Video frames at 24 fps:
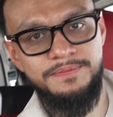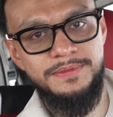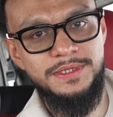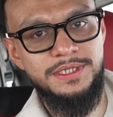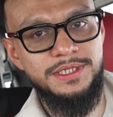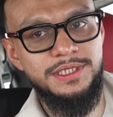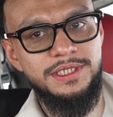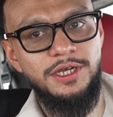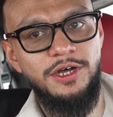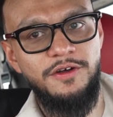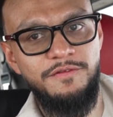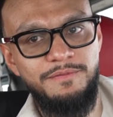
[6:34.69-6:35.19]

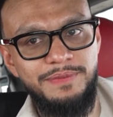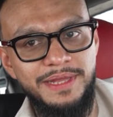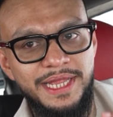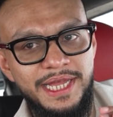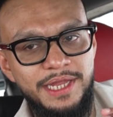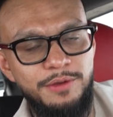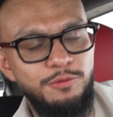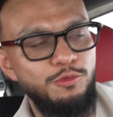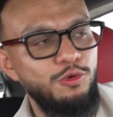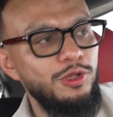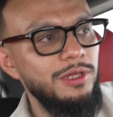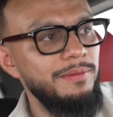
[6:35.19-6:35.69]
Because the
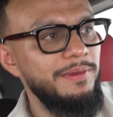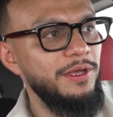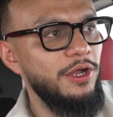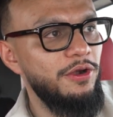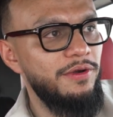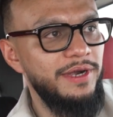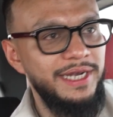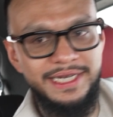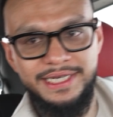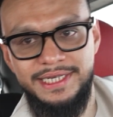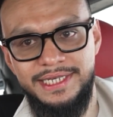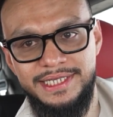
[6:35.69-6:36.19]
off-plan will be
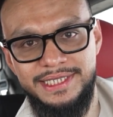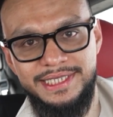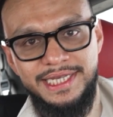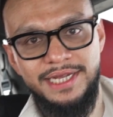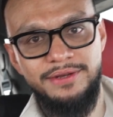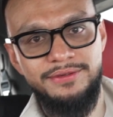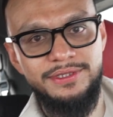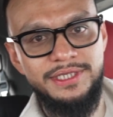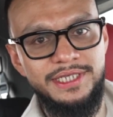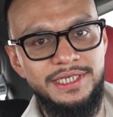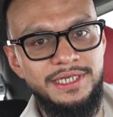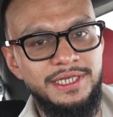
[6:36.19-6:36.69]
already
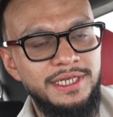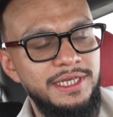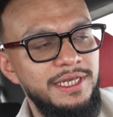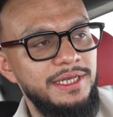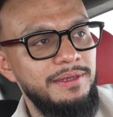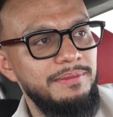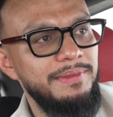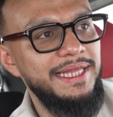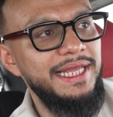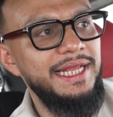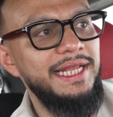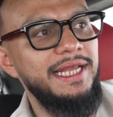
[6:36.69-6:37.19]
discounted,
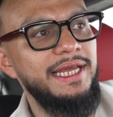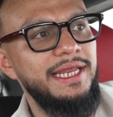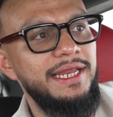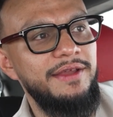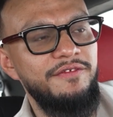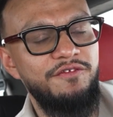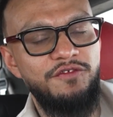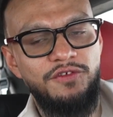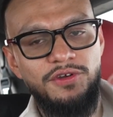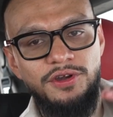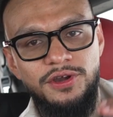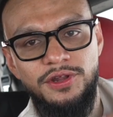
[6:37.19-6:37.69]
but they get a
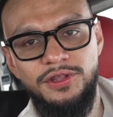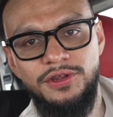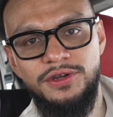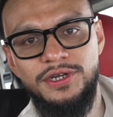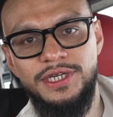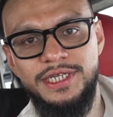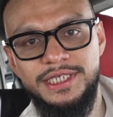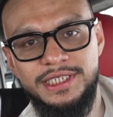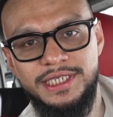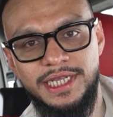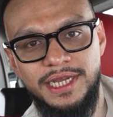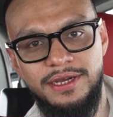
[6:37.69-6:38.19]
further
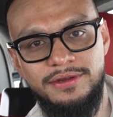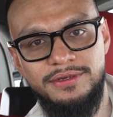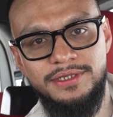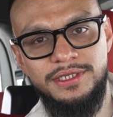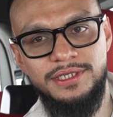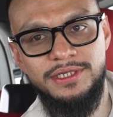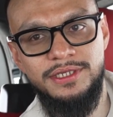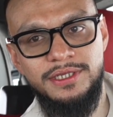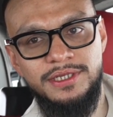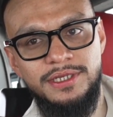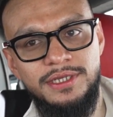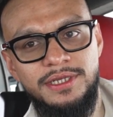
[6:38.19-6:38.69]
discount
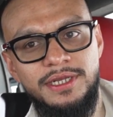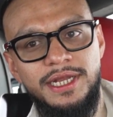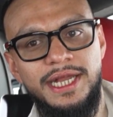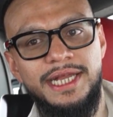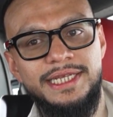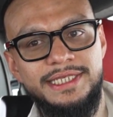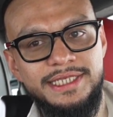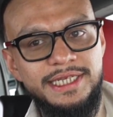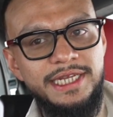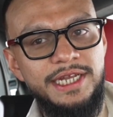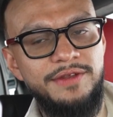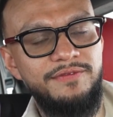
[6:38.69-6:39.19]

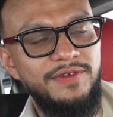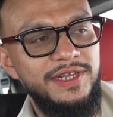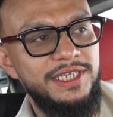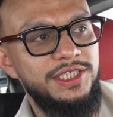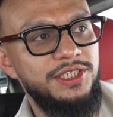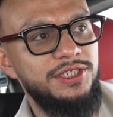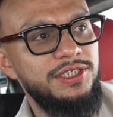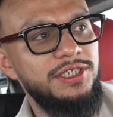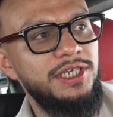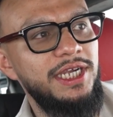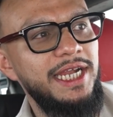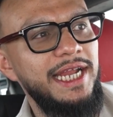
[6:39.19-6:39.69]
as an
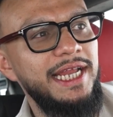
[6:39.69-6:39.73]
investor.